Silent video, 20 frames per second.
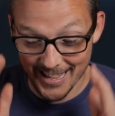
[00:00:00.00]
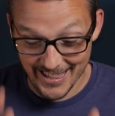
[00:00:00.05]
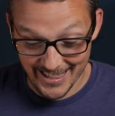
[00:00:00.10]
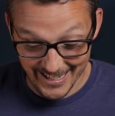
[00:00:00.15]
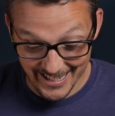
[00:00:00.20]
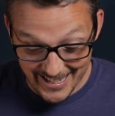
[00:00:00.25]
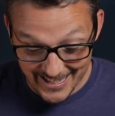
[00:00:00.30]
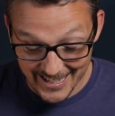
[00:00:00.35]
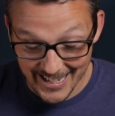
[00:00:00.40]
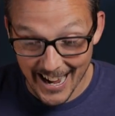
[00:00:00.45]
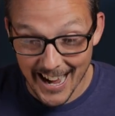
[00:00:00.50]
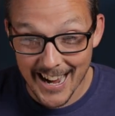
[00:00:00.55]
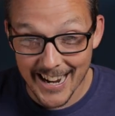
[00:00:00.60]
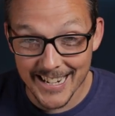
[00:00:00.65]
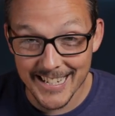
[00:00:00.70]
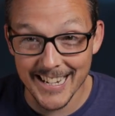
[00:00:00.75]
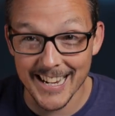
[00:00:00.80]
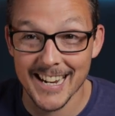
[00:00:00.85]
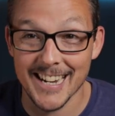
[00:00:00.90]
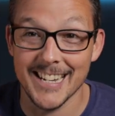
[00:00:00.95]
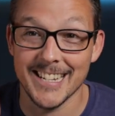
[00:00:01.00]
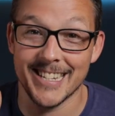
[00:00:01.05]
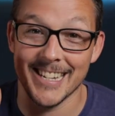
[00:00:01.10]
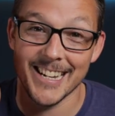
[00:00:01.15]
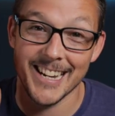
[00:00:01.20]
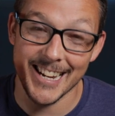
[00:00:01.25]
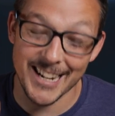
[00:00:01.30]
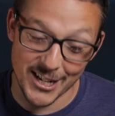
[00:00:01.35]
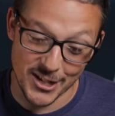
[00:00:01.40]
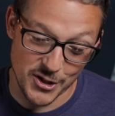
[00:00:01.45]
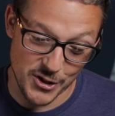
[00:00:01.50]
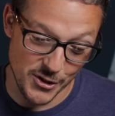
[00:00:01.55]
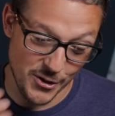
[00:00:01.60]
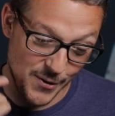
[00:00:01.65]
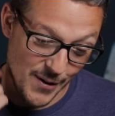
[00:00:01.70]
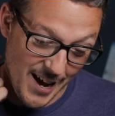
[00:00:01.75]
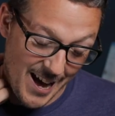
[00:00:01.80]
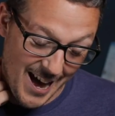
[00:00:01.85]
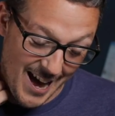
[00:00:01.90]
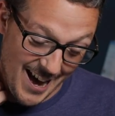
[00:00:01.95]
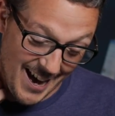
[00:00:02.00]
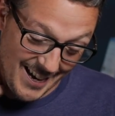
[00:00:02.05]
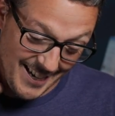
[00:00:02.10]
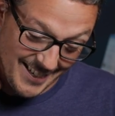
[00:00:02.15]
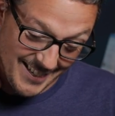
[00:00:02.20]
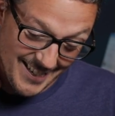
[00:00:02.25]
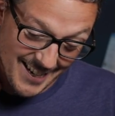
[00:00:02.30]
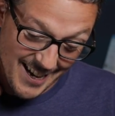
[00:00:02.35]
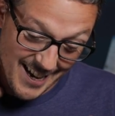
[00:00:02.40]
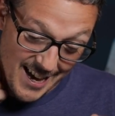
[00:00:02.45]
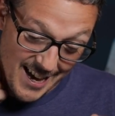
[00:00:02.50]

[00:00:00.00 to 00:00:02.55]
These socks, it is an issue. And